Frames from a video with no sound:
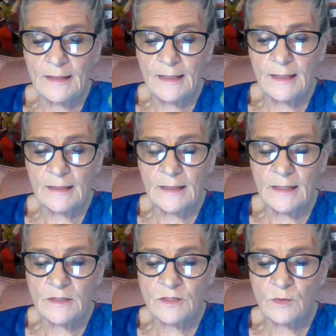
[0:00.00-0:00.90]
again.
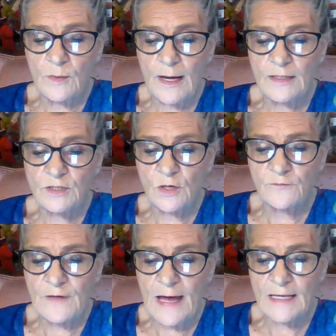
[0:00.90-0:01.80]
Let us arrange our
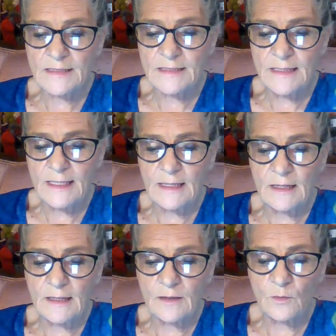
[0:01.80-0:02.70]
facts
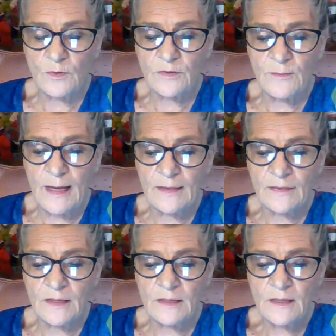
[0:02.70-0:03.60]
neatly and with
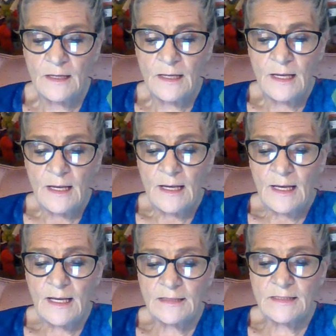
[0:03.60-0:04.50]
method.
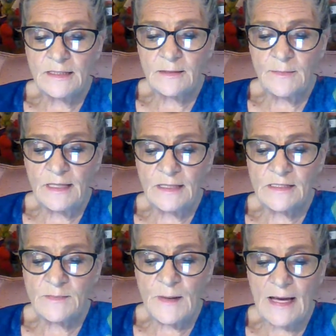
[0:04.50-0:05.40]
At
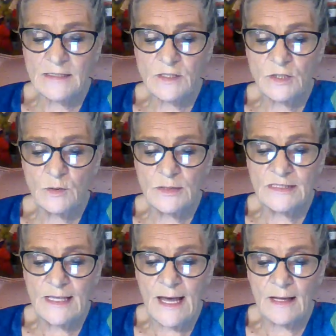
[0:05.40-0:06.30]
2:10
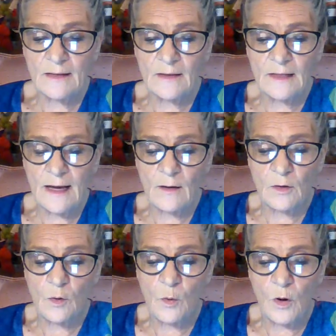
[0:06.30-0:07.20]
exactly, our
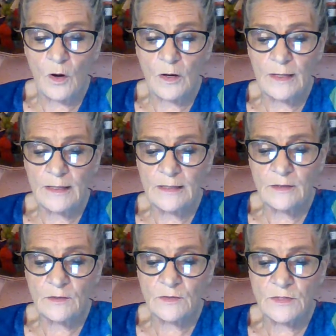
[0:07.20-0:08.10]
quarry
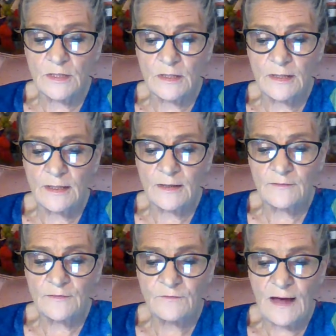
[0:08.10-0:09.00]
enters the
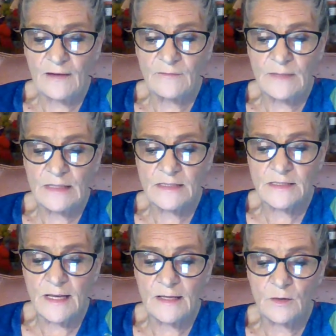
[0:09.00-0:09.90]
lift. 5 minutes
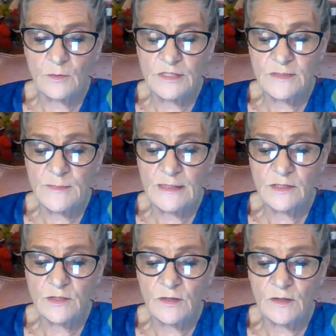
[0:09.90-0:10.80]
later, we
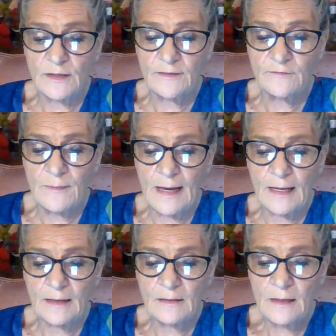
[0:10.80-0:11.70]
speak to the lift
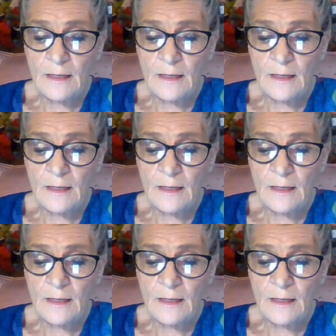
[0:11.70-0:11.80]
man.